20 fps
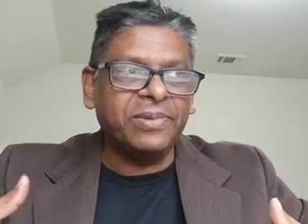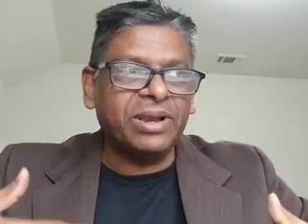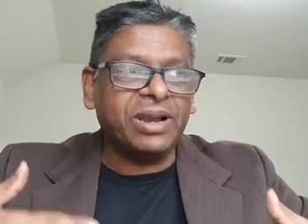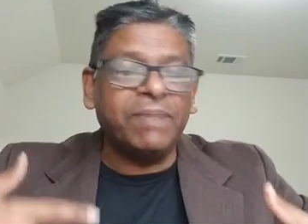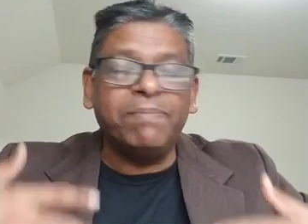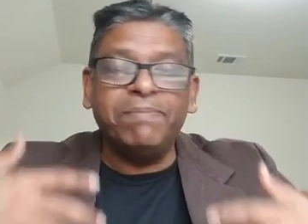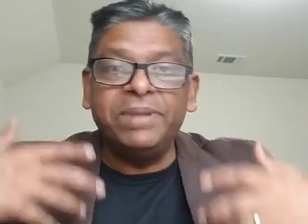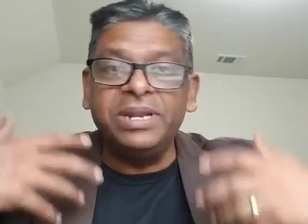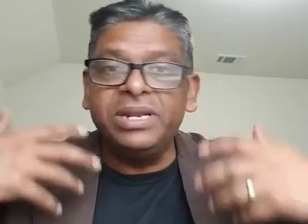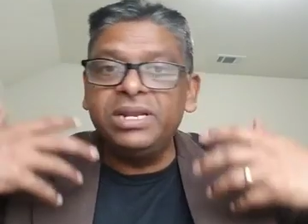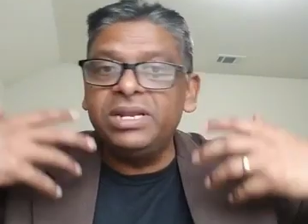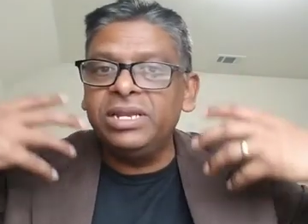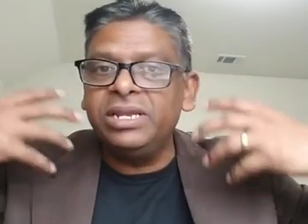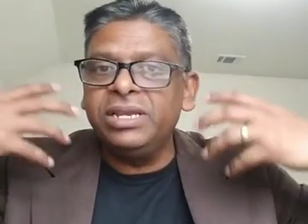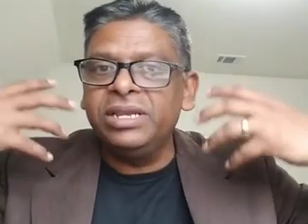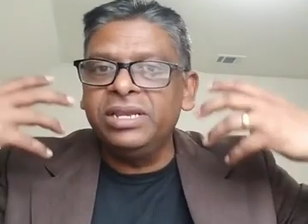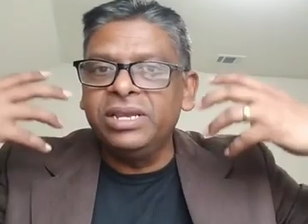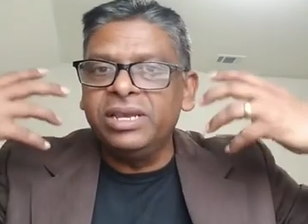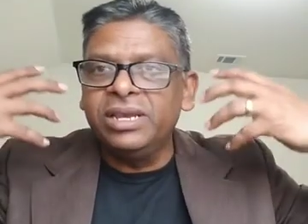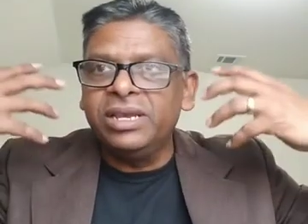
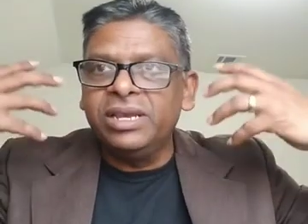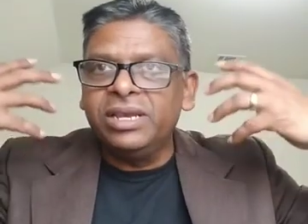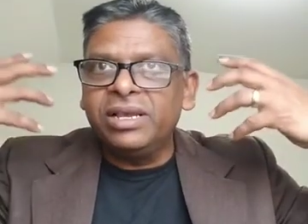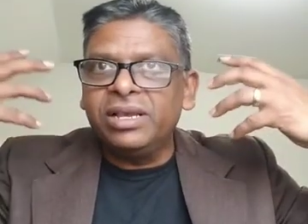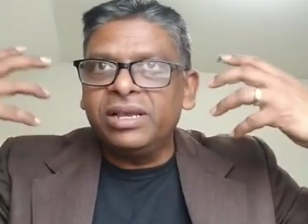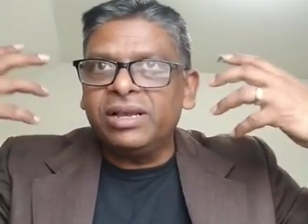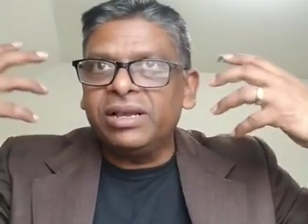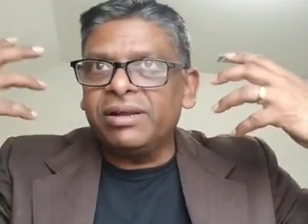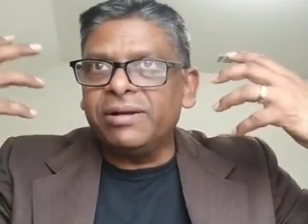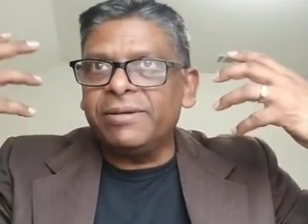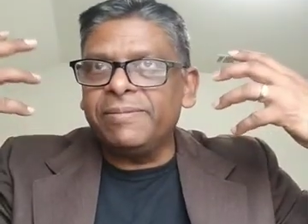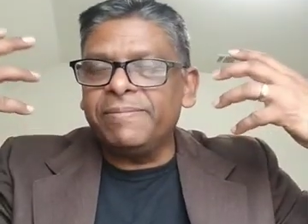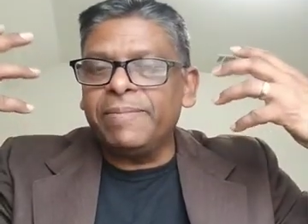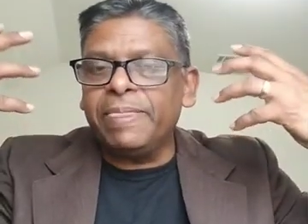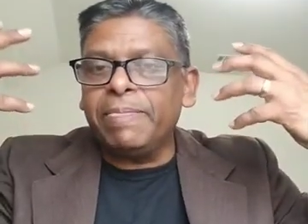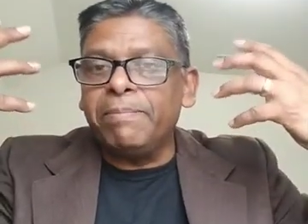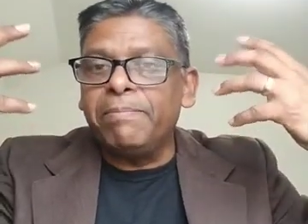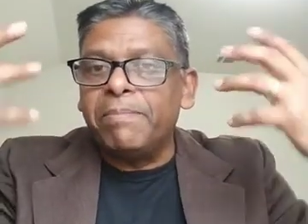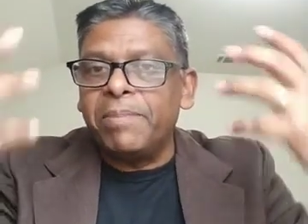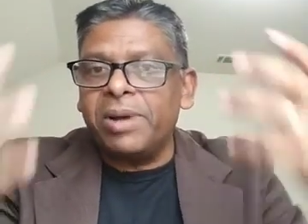completely
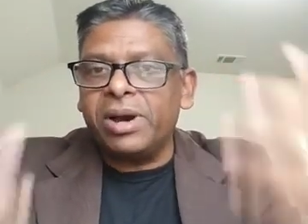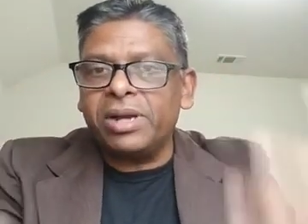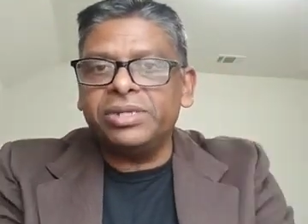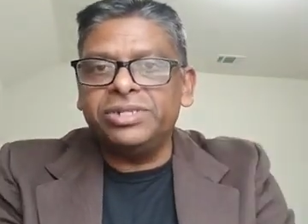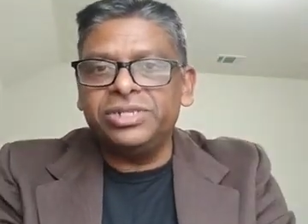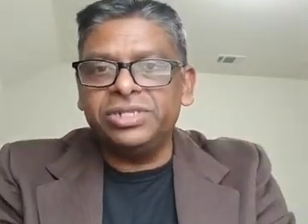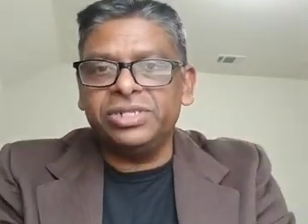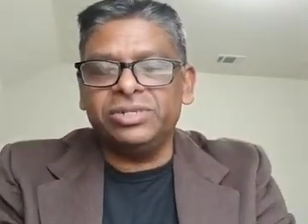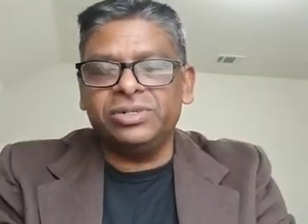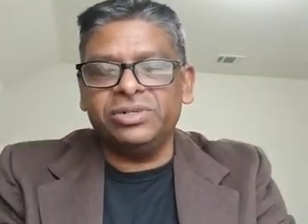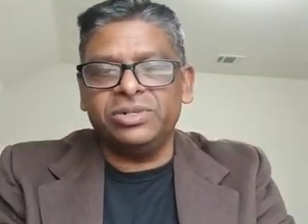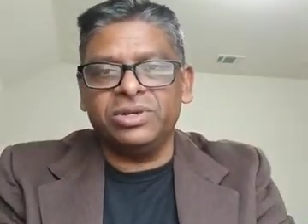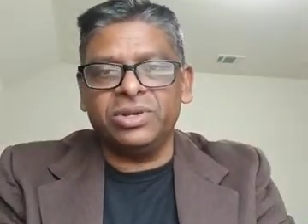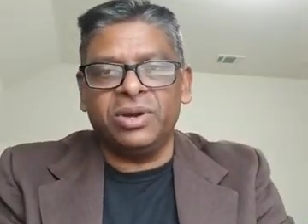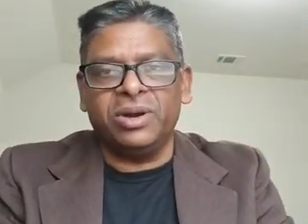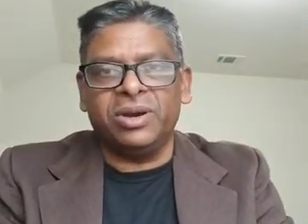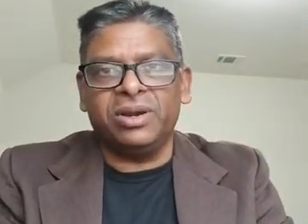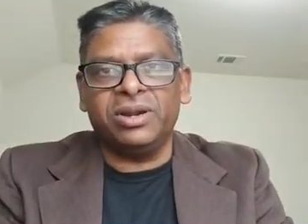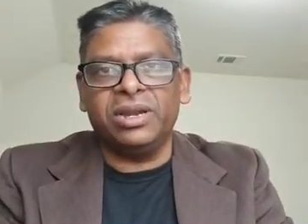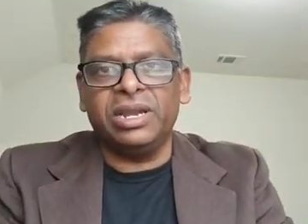merge into
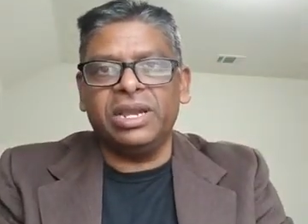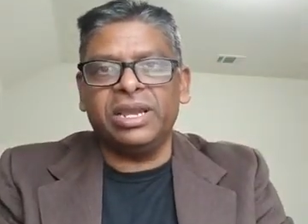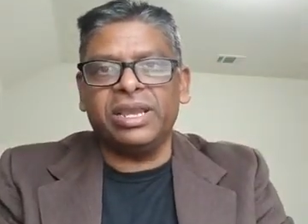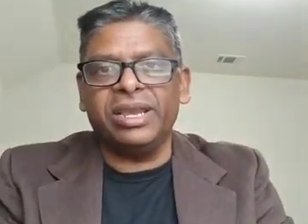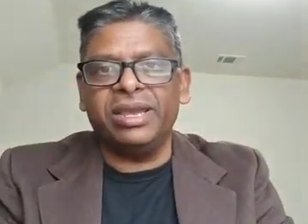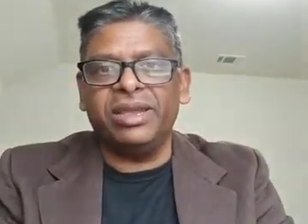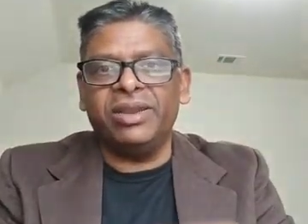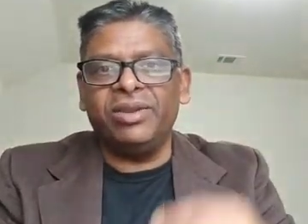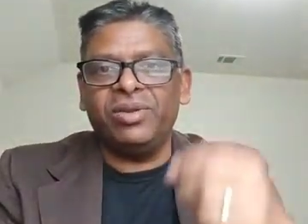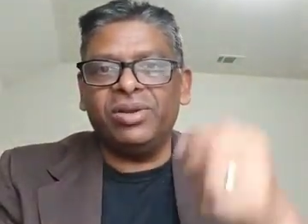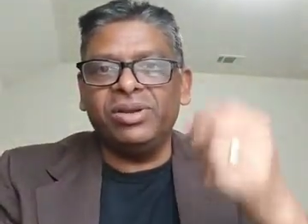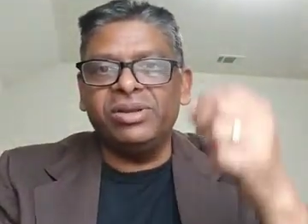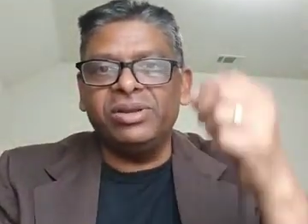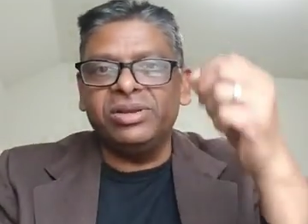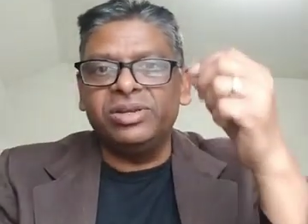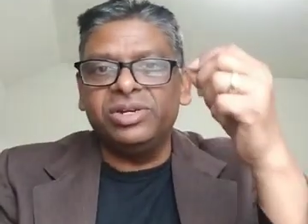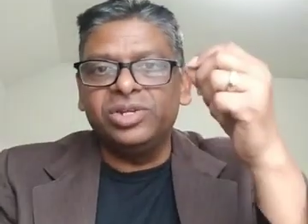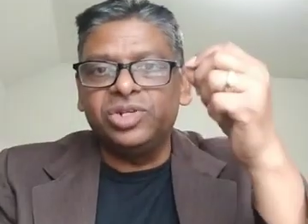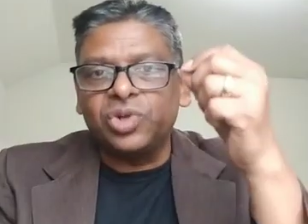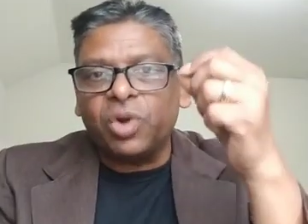God, like a
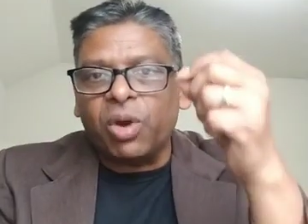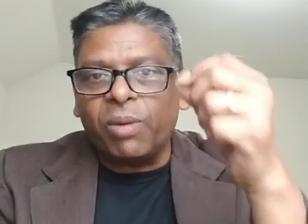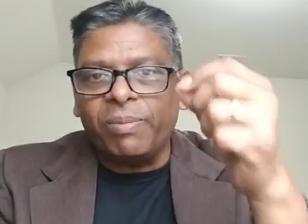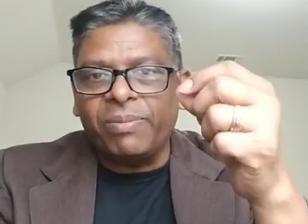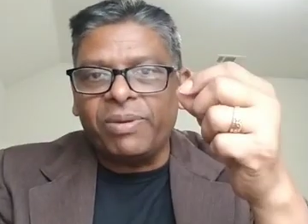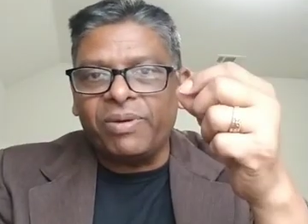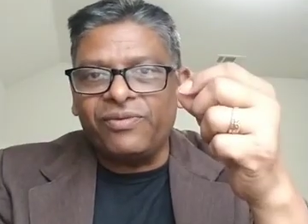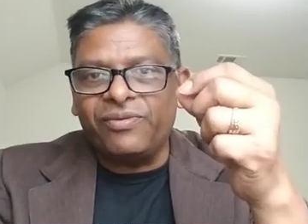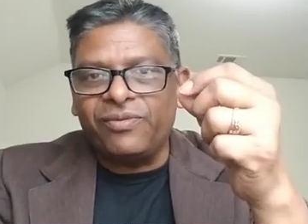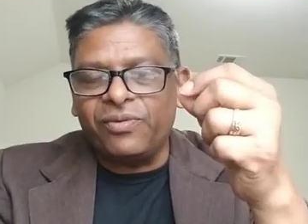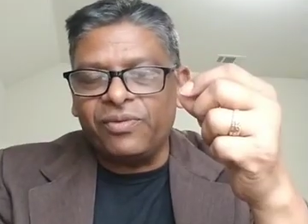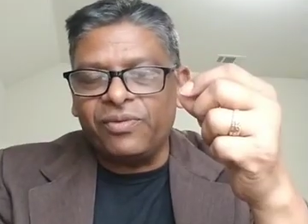drop of